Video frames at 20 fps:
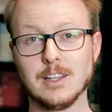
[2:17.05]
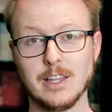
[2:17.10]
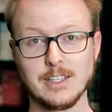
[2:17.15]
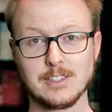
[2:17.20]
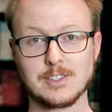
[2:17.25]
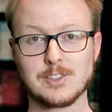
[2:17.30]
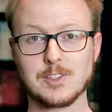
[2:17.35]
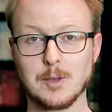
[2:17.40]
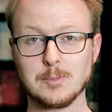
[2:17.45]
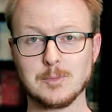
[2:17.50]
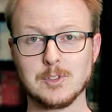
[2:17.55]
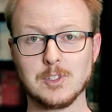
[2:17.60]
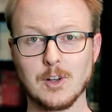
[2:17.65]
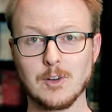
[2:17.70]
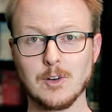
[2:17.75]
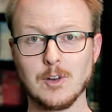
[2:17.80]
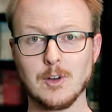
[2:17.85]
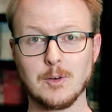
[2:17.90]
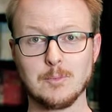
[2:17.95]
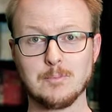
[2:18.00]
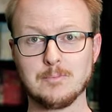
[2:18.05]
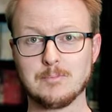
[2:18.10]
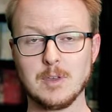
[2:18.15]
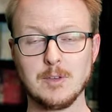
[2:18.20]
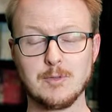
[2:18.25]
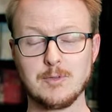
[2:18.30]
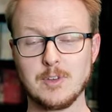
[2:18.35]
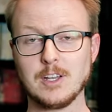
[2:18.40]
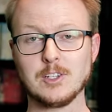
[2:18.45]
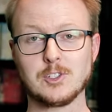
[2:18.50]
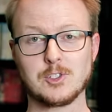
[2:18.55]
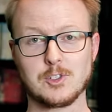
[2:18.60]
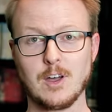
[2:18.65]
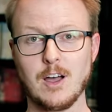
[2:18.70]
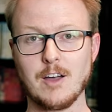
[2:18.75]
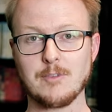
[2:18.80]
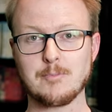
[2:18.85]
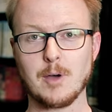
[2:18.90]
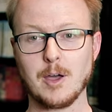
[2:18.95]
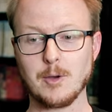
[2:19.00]
to let Sub-Zero be finished
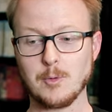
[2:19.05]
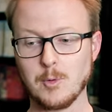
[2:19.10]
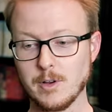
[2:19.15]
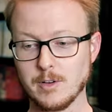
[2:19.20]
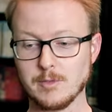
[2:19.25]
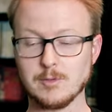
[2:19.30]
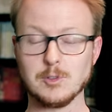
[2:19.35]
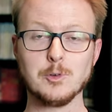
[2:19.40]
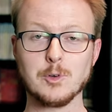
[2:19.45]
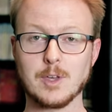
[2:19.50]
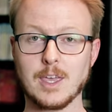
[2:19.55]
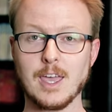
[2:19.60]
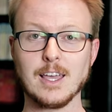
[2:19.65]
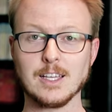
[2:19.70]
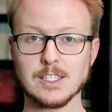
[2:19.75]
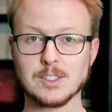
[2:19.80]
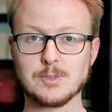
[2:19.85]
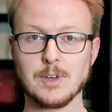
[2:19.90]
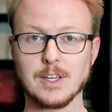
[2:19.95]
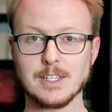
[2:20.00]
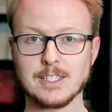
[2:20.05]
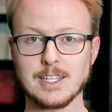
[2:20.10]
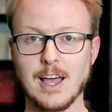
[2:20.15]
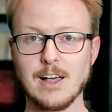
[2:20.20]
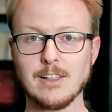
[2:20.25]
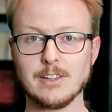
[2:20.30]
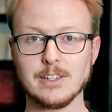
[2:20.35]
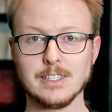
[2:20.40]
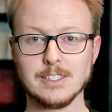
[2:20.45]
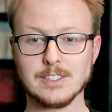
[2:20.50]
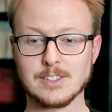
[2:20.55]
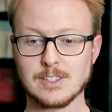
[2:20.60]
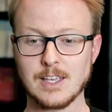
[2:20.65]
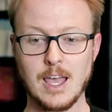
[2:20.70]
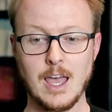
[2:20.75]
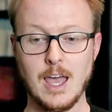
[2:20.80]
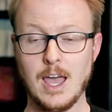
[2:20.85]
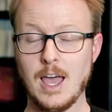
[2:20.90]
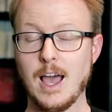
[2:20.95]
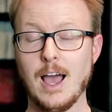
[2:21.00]
off by one of Liu Kang's fatalities,
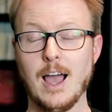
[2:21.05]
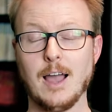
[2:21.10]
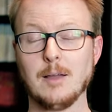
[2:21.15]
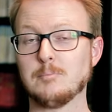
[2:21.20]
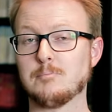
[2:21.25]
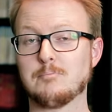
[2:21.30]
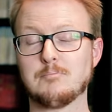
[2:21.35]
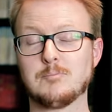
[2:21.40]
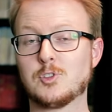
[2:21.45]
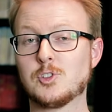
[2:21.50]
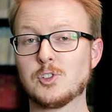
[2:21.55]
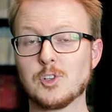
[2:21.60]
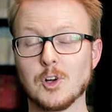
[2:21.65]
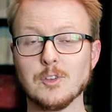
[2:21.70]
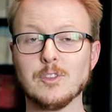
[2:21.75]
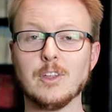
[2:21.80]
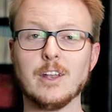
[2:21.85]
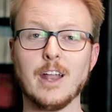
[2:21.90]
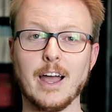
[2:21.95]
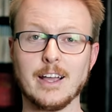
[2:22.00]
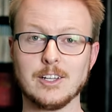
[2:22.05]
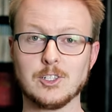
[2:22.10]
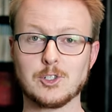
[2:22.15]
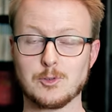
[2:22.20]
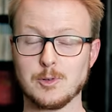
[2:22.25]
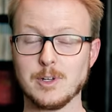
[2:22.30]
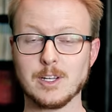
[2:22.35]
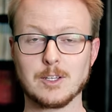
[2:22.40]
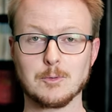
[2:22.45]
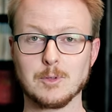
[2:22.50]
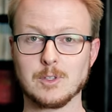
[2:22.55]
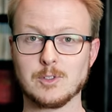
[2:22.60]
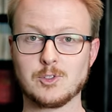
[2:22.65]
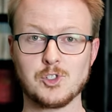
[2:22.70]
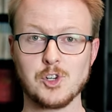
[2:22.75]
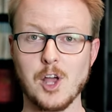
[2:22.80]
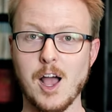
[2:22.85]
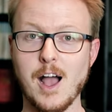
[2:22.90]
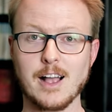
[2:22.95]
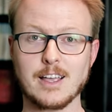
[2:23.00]
I'm sure that I shrieked with
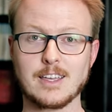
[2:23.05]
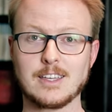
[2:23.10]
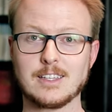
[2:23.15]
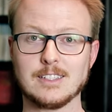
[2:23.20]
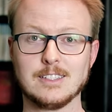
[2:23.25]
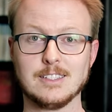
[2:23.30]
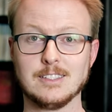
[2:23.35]
shock,